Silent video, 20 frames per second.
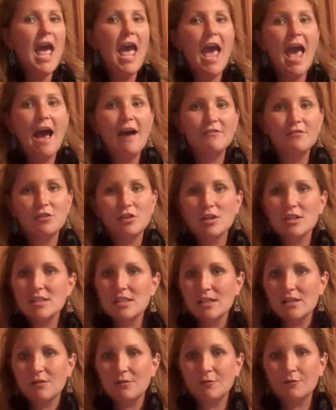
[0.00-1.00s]
After it's
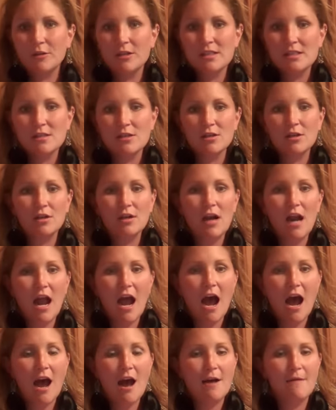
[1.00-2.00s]
in the freezer,
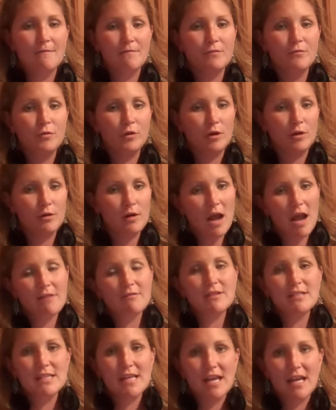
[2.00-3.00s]
for I
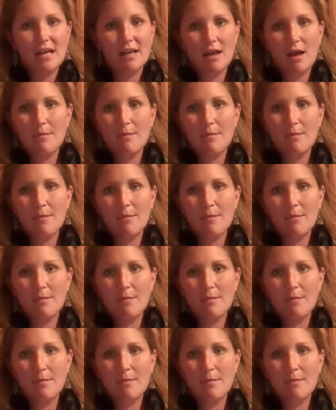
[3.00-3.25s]
would say